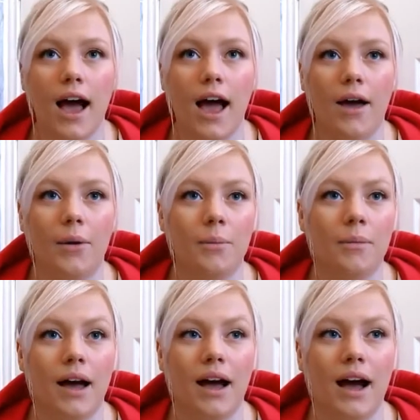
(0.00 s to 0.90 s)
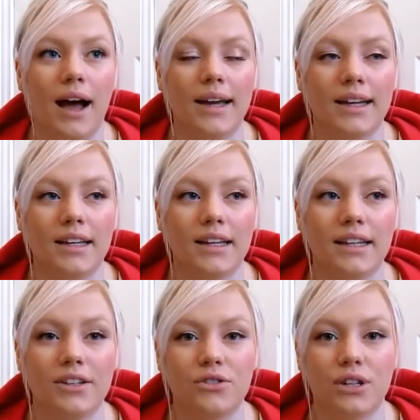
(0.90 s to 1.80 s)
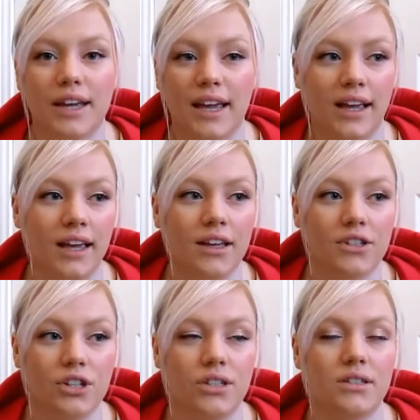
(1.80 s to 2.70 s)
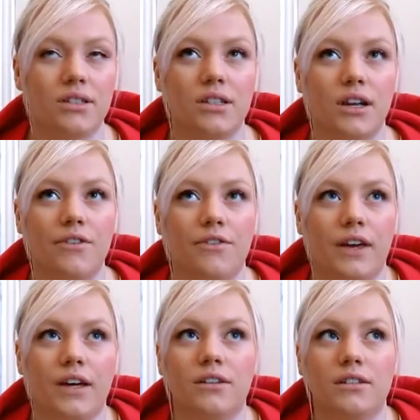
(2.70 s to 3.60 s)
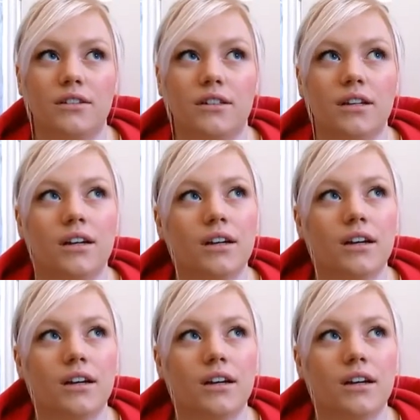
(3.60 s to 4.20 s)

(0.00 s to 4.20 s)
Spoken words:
I literally just feel